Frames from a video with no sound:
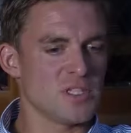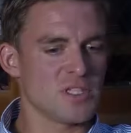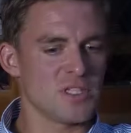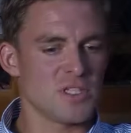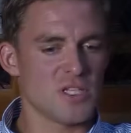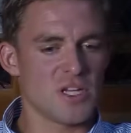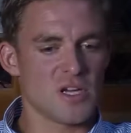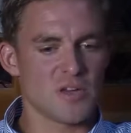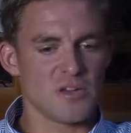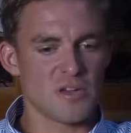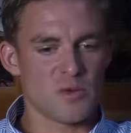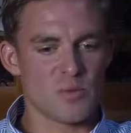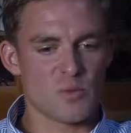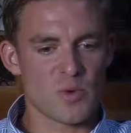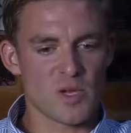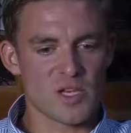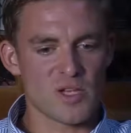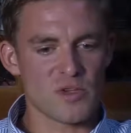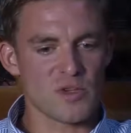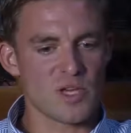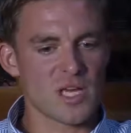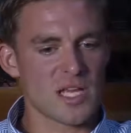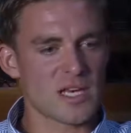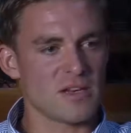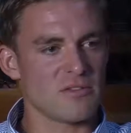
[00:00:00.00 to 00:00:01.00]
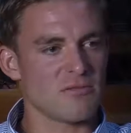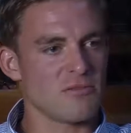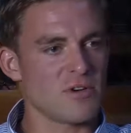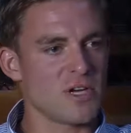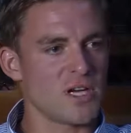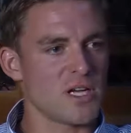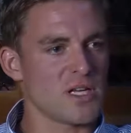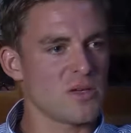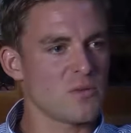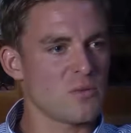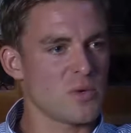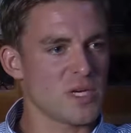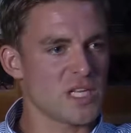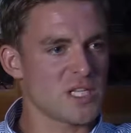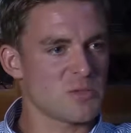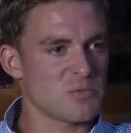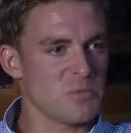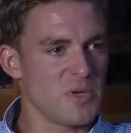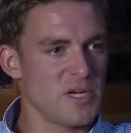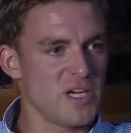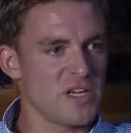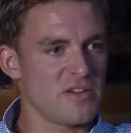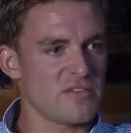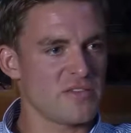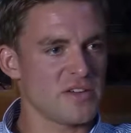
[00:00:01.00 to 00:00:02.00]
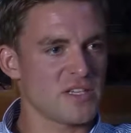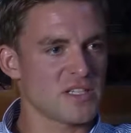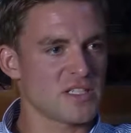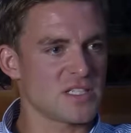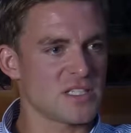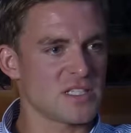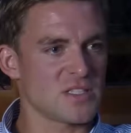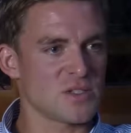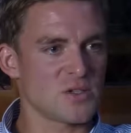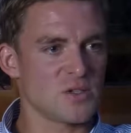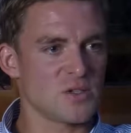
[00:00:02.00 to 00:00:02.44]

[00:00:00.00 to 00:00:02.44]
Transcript: to know that when you get it right, when it's perfect,